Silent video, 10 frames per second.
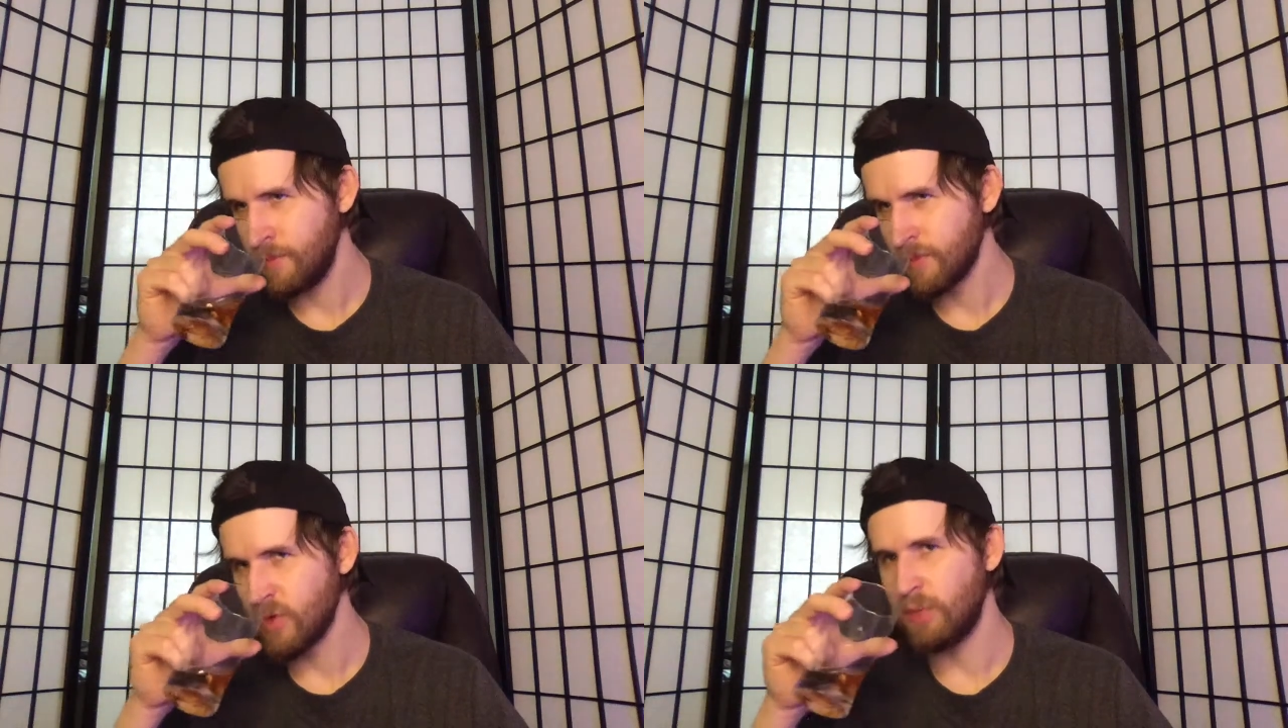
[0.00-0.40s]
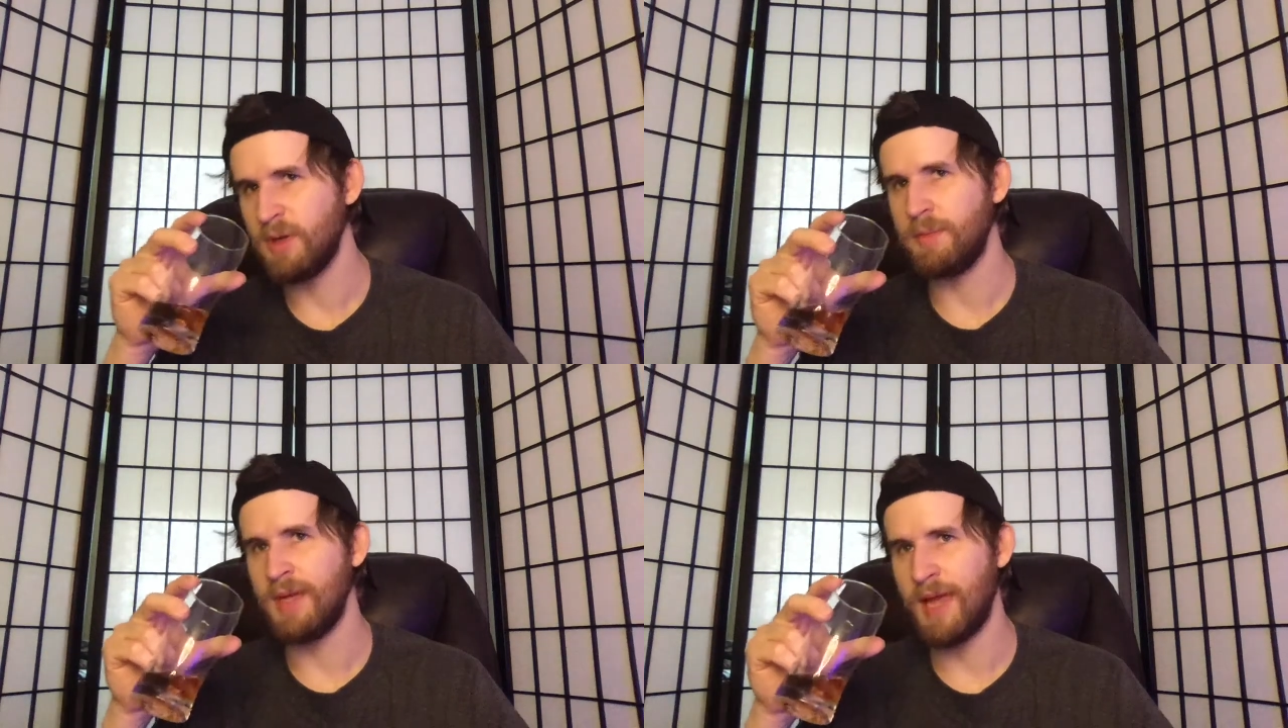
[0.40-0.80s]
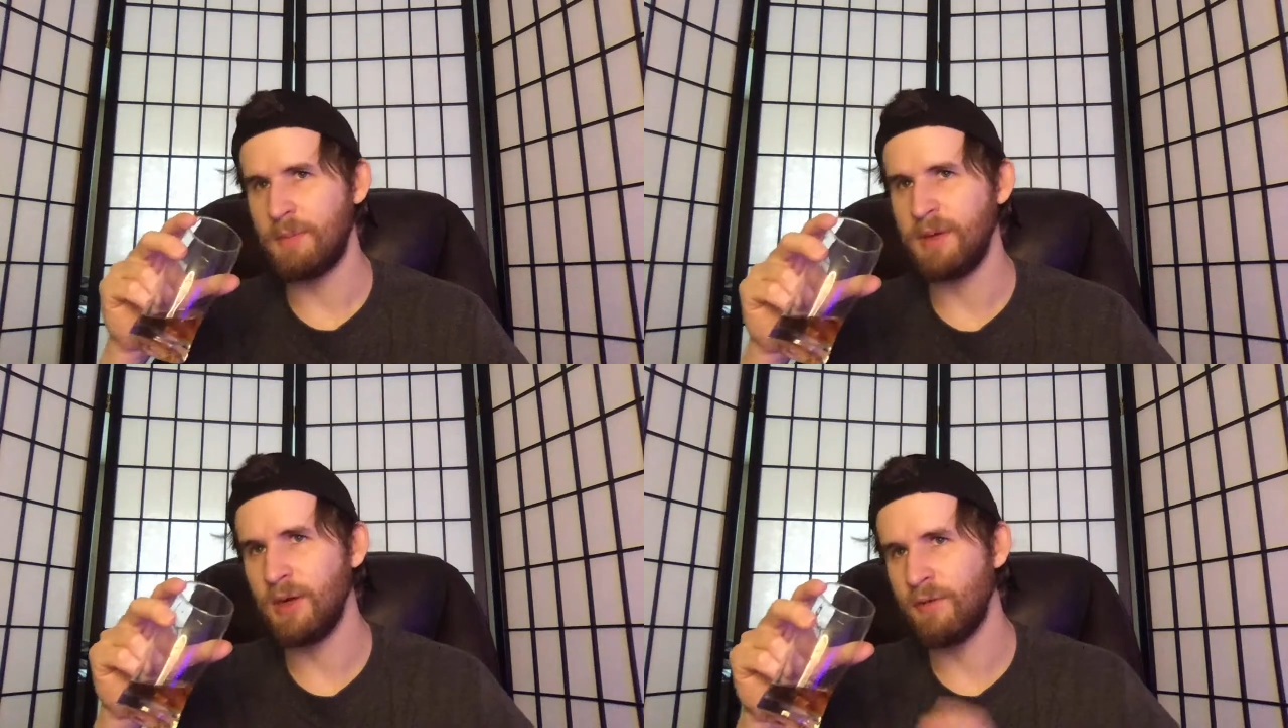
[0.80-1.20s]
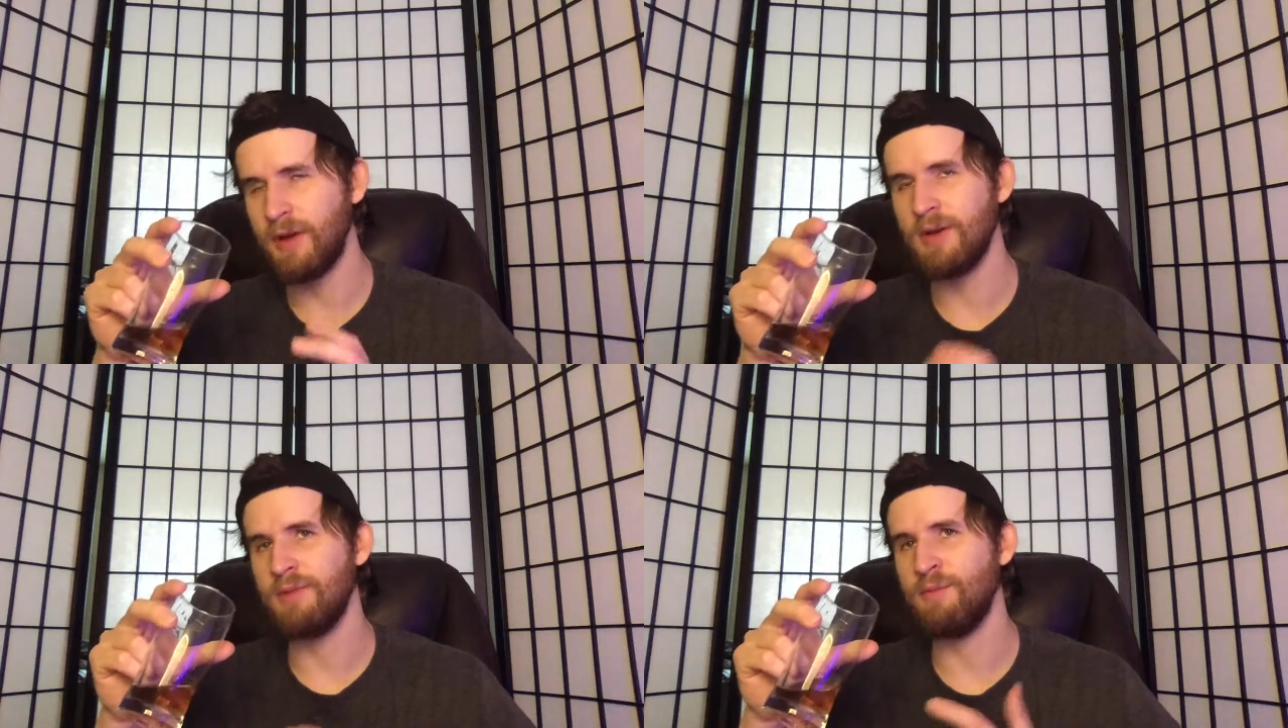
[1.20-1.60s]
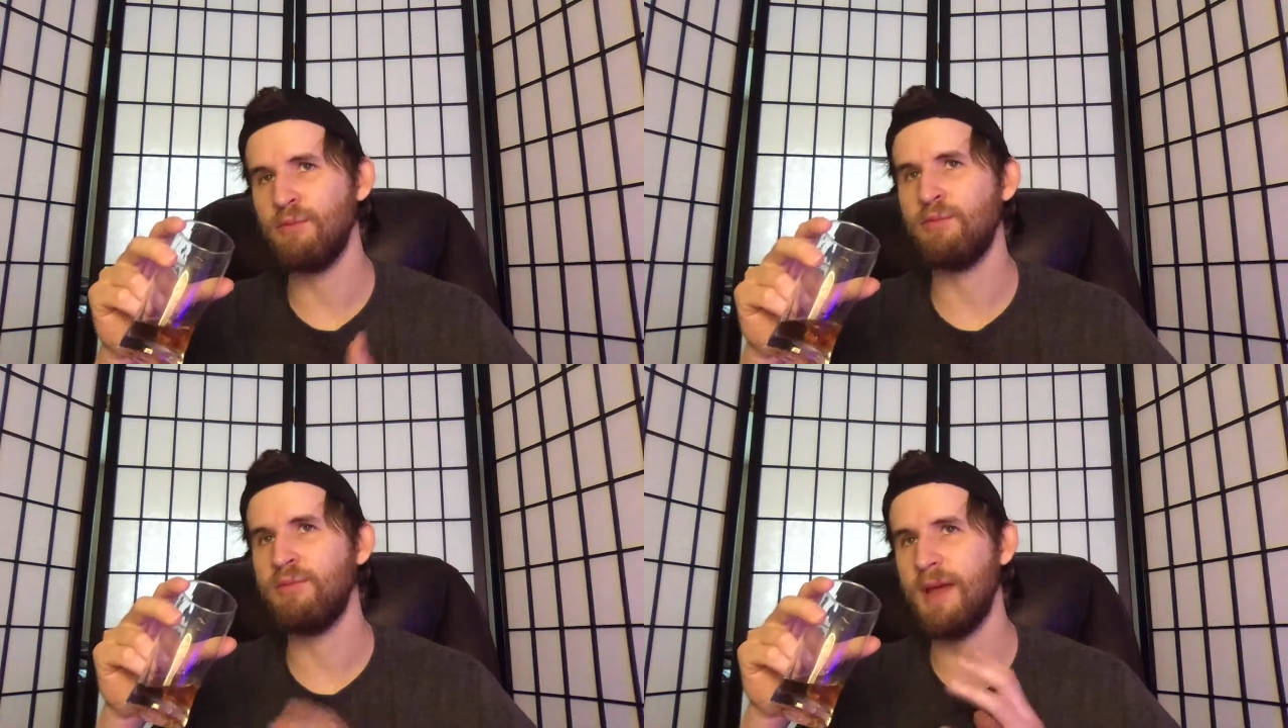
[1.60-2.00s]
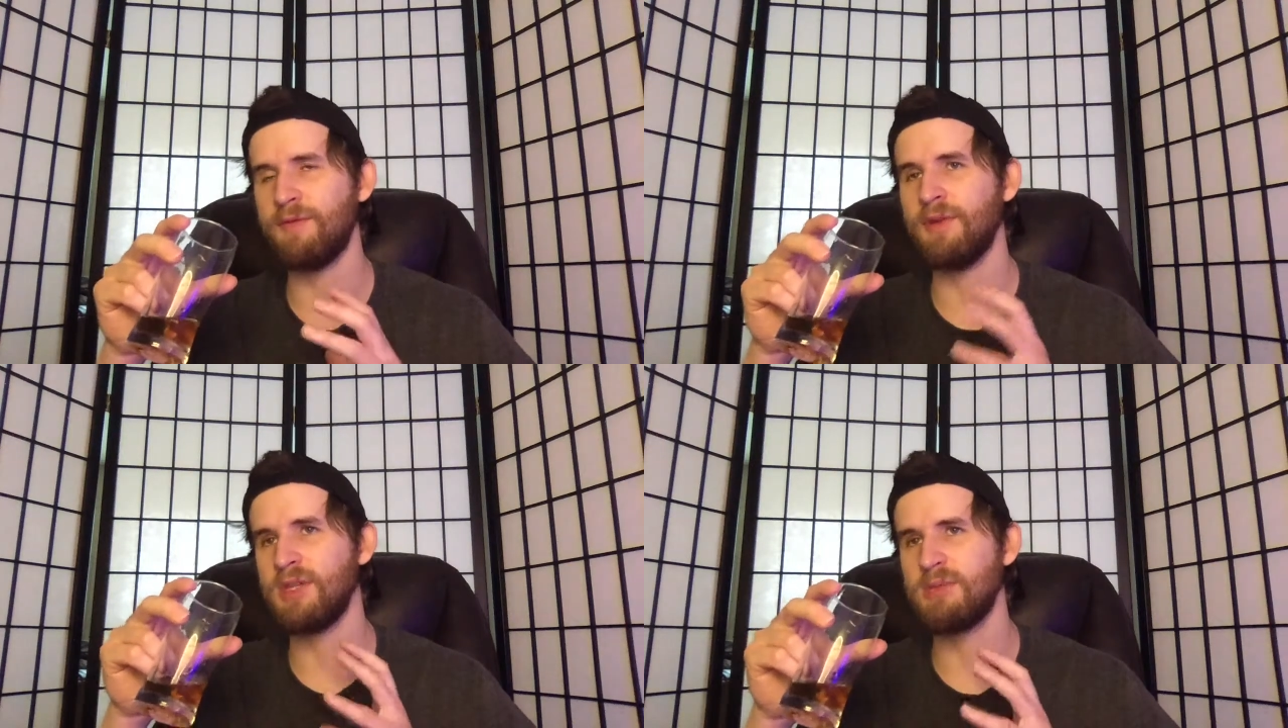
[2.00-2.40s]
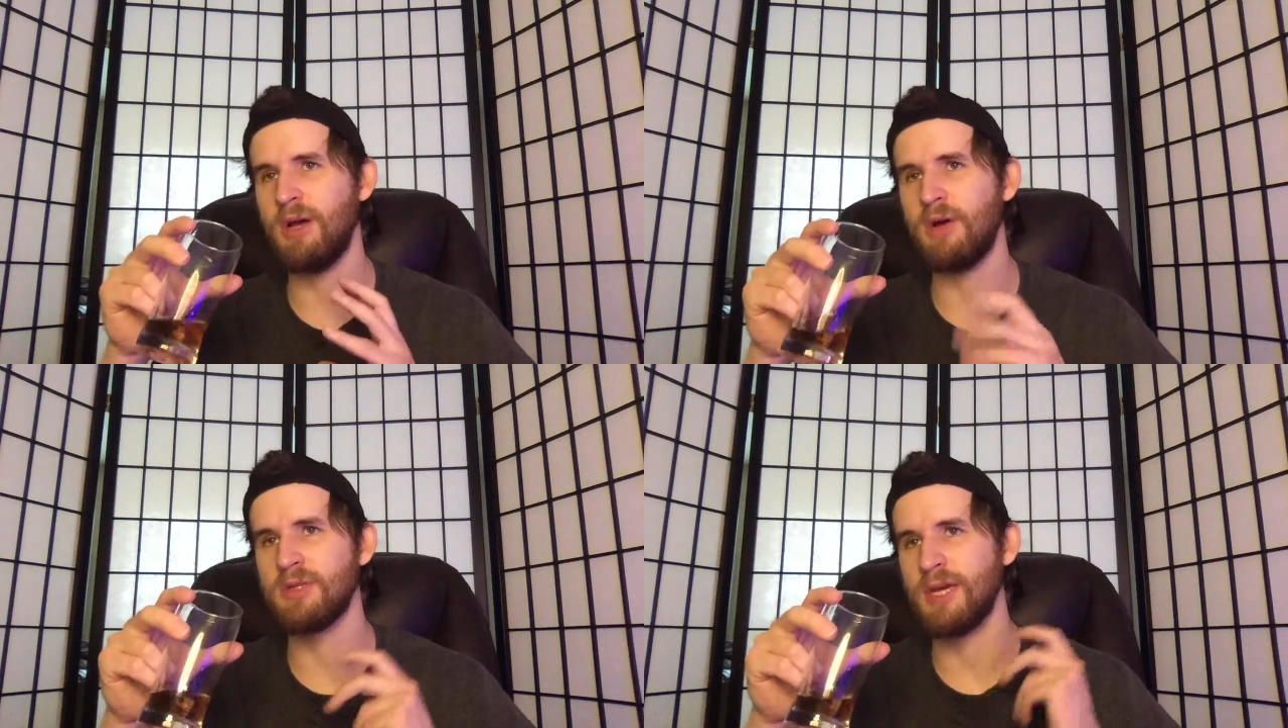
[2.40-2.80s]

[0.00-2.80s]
little bit of banana peel. Definitely smells